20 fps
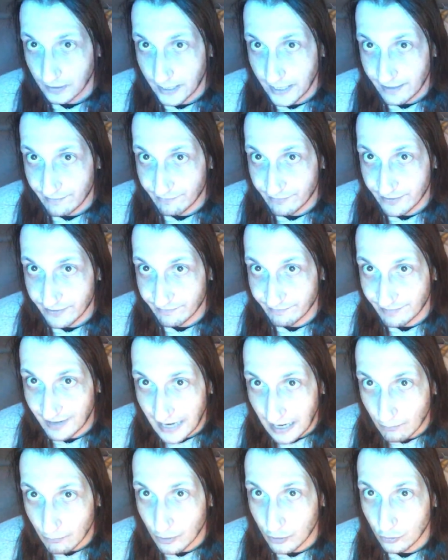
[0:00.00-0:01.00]
Every
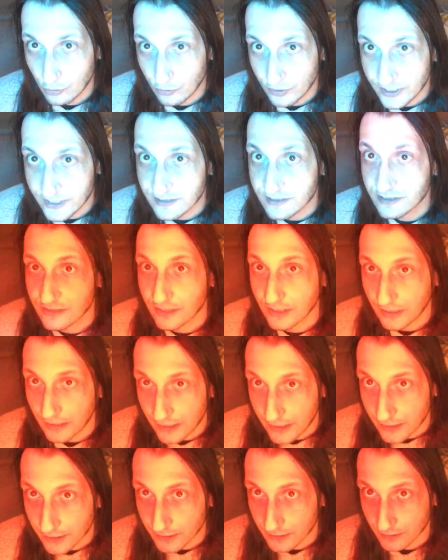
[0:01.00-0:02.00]
vowel is
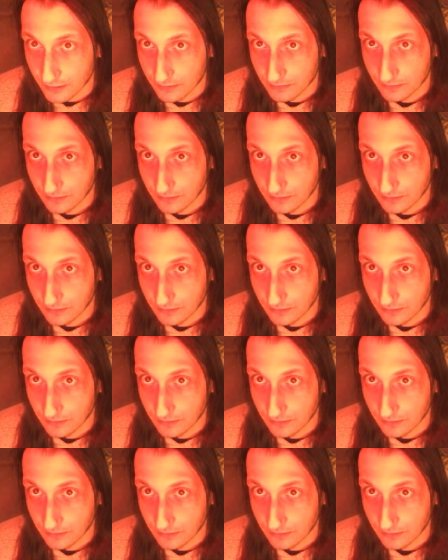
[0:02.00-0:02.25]
clear.